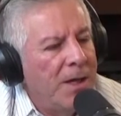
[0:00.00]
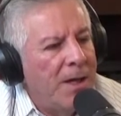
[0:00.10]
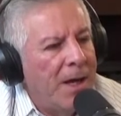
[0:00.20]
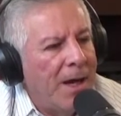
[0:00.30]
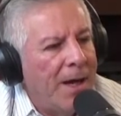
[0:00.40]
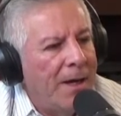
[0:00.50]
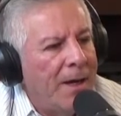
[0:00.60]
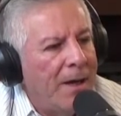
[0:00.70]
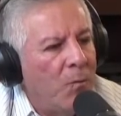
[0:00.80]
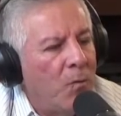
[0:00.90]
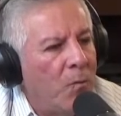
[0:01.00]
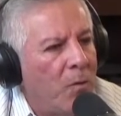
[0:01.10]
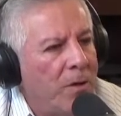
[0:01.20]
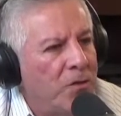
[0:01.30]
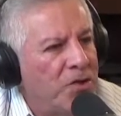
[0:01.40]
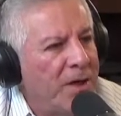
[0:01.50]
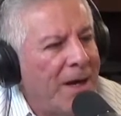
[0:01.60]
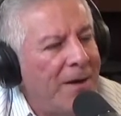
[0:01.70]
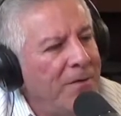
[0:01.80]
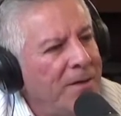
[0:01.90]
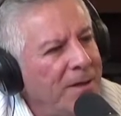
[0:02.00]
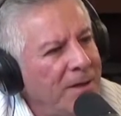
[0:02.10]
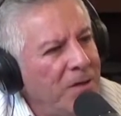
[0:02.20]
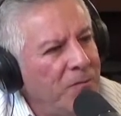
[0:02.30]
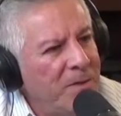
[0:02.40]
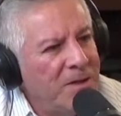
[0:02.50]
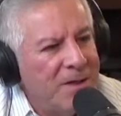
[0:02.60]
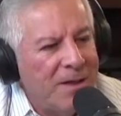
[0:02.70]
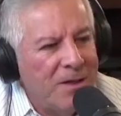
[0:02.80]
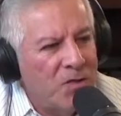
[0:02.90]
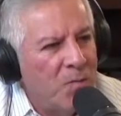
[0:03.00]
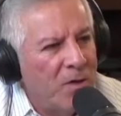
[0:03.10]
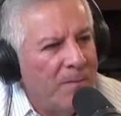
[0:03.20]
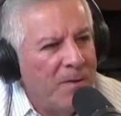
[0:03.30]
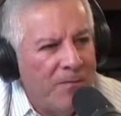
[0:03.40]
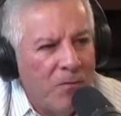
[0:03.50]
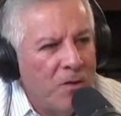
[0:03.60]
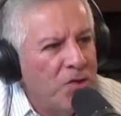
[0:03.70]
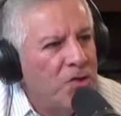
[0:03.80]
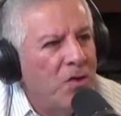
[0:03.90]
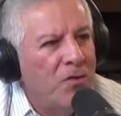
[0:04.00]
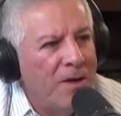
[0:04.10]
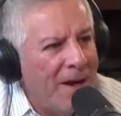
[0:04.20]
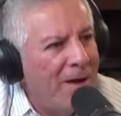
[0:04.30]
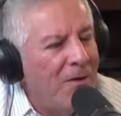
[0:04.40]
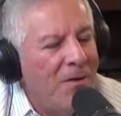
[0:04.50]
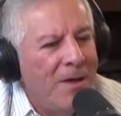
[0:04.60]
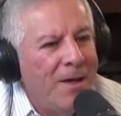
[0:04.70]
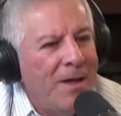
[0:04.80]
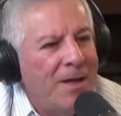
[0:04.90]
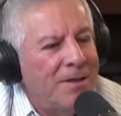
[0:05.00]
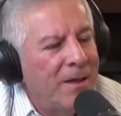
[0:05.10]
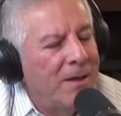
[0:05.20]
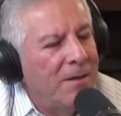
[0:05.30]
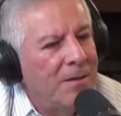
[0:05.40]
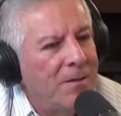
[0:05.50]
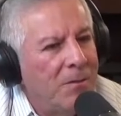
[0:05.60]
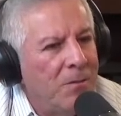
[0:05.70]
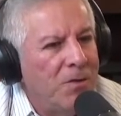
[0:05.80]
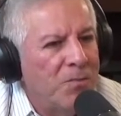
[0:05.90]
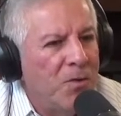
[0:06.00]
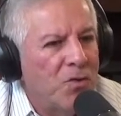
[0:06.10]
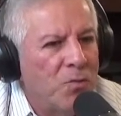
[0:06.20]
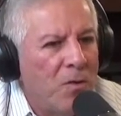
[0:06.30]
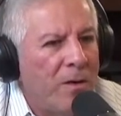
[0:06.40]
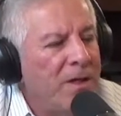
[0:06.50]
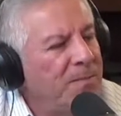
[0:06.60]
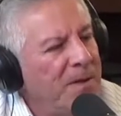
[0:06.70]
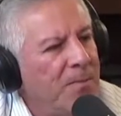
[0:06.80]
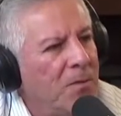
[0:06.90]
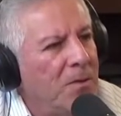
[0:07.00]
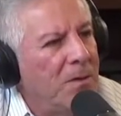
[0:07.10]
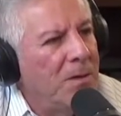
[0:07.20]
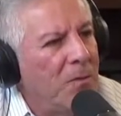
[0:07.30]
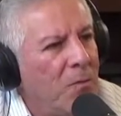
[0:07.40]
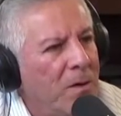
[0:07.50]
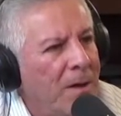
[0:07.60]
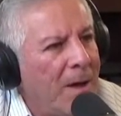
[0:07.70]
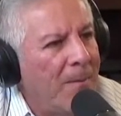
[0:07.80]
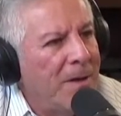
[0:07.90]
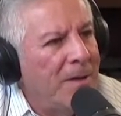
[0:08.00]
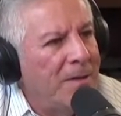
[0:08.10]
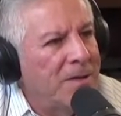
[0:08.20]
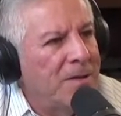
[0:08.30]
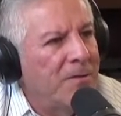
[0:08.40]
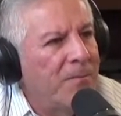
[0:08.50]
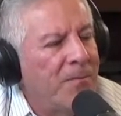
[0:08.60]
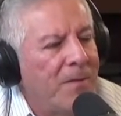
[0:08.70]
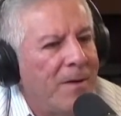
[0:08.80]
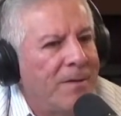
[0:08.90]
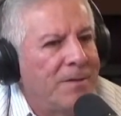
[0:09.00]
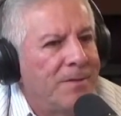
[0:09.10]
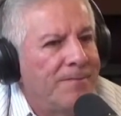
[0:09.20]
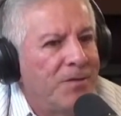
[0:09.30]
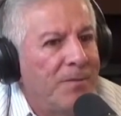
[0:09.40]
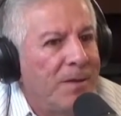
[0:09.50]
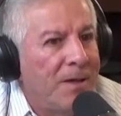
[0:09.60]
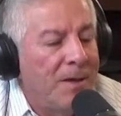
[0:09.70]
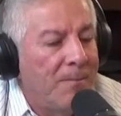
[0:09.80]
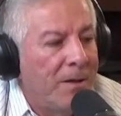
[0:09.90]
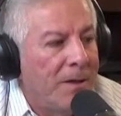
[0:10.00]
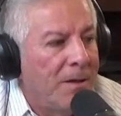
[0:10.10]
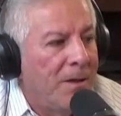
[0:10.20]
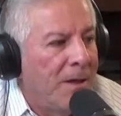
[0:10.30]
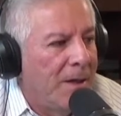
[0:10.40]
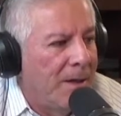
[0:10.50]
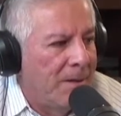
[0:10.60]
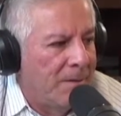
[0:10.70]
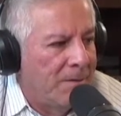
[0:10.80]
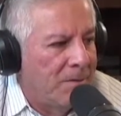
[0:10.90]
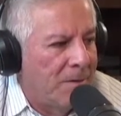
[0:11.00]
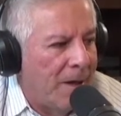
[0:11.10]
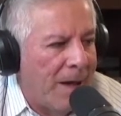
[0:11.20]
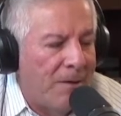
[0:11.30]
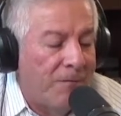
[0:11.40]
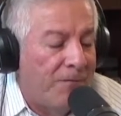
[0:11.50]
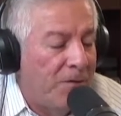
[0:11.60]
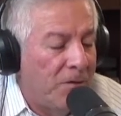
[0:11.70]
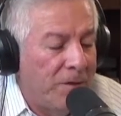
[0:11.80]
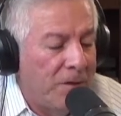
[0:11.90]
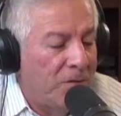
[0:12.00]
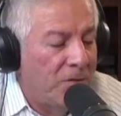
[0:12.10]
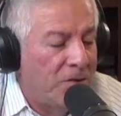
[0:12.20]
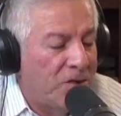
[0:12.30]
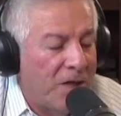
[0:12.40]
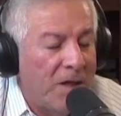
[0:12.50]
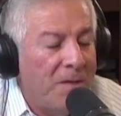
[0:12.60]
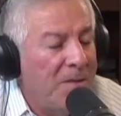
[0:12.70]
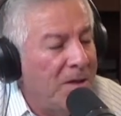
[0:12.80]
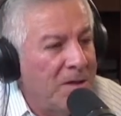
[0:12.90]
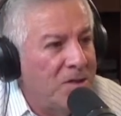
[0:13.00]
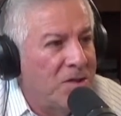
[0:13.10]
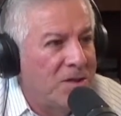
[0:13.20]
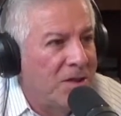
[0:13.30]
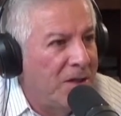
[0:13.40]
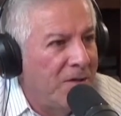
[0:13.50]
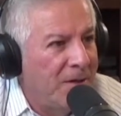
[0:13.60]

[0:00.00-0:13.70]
And what you're saying, everything that you've been saying this morning, before the show, now, is like, holy smokes, where are these people? Where? I mean, this is something that, like, I don't feel that you're just telling me this just to hear it.